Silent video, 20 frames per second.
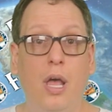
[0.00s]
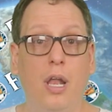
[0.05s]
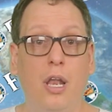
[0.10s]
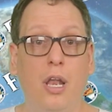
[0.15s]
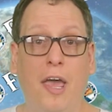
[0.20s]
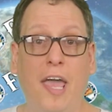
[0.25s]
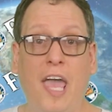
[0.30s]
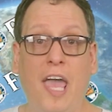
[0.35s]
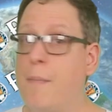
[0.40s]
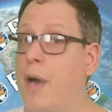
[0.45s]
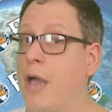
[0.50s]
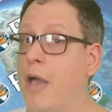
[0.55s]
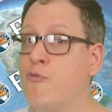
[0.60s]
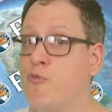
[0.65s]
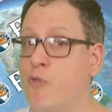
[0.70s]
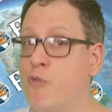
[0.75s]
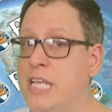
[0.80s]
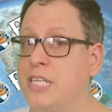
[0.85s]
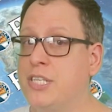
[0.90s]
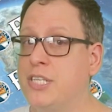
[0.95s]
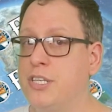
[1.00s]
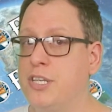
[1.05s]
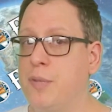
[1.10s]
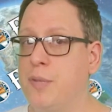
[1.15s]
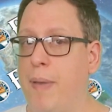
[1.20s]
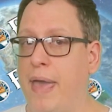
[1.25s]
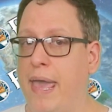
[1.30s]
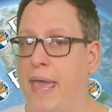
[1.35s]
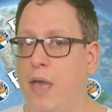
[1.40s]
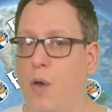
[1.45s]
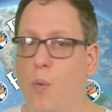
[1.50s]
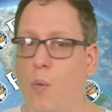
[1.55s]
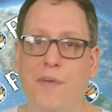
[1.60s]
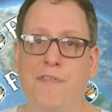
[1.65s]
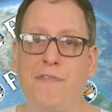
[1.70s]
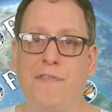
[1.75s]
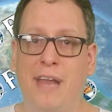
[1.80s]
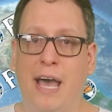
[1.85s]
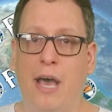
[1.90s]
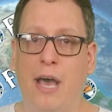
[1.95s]
Like in my recent debate
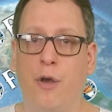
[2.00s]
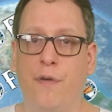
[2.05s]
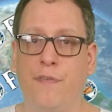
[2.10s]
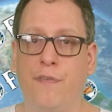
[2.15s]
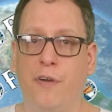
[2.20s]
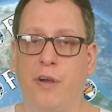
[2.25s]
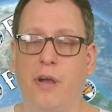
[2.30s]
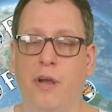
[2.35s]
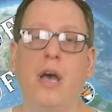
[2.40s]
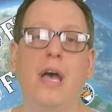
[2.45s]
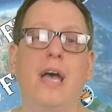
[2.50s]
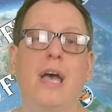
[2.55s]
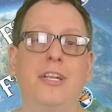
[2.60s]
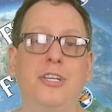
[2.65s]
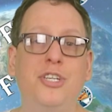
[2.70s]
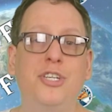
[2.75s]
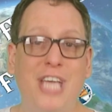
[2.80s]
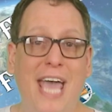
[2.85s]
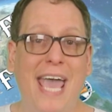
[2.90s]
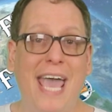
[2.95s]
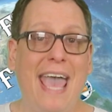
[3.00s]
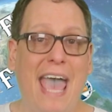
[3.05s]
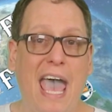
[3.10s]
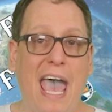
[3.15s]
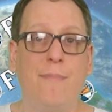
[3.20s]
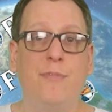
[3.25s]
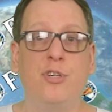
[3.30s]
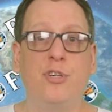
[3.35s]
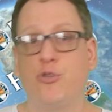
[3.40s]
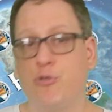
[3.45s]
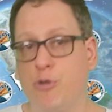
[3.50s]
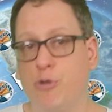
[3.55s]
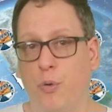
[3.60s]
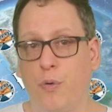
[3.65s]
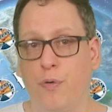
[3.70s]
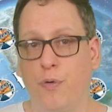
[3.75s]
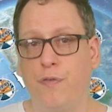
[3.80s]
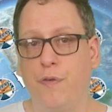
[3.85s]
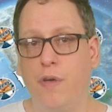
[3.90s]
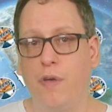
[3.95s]
with flat earther JM
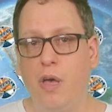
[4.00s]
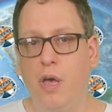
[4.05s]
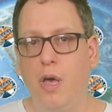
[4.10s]
Truth,